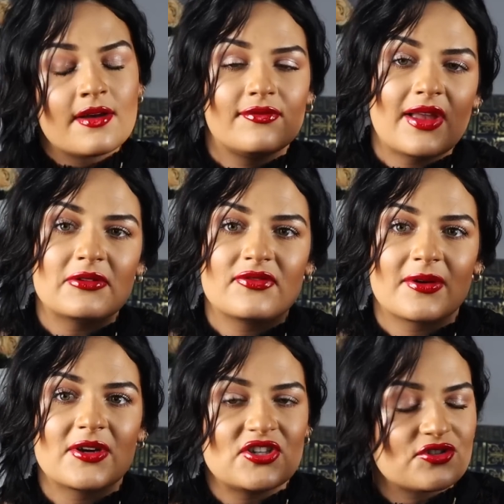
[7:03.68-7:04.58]

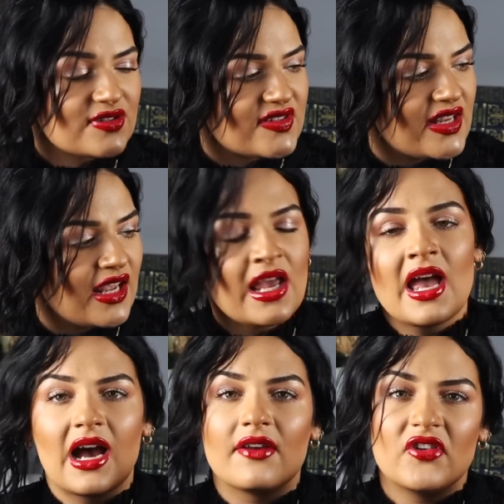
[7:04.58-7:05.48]
Very interesting.
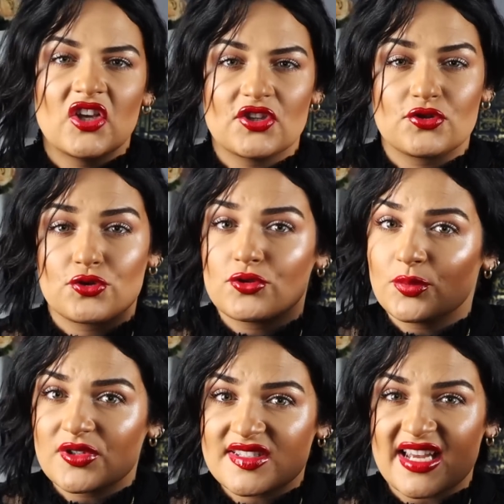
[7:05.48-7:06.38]
I think it's
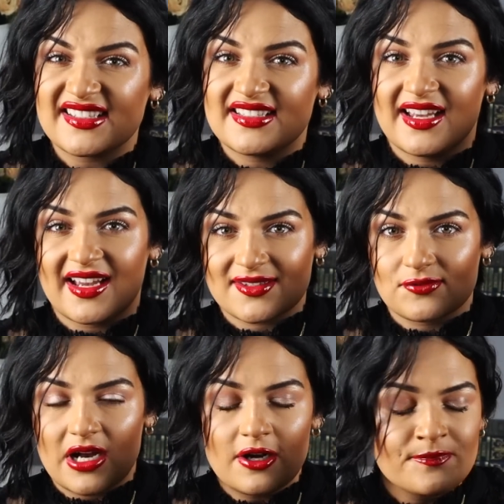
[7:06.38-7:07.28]
super sexy as
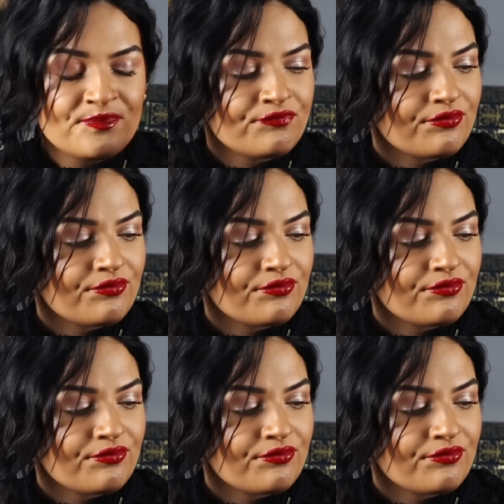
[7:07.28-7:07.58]
well.